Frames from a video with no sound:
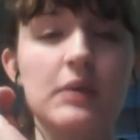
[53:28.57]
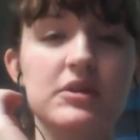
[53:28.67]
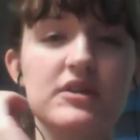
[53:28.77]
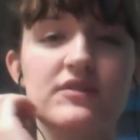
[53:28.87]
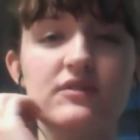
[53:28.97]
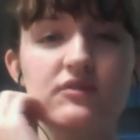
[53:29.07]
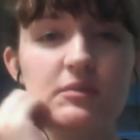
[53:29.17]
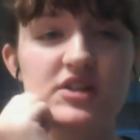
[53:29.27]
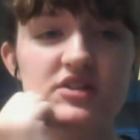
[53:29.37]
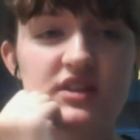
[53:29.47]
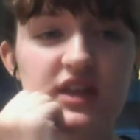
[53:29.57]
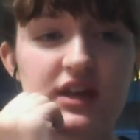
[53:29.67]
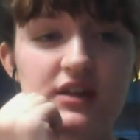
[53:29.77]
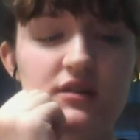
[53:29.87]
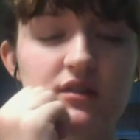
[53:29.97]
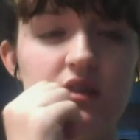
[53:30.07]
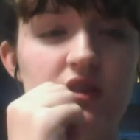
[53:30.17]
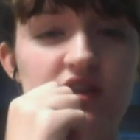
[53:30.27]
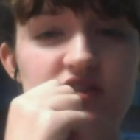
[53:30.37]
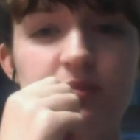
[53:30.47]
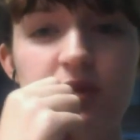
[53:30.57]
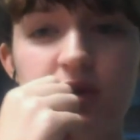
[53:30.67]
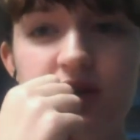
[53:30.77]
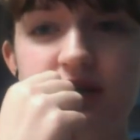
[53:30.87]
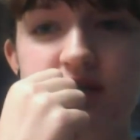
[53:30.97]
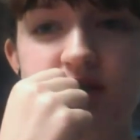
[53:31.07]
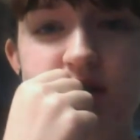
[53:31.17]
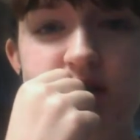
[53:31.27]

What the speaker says: table of information that the Explore does.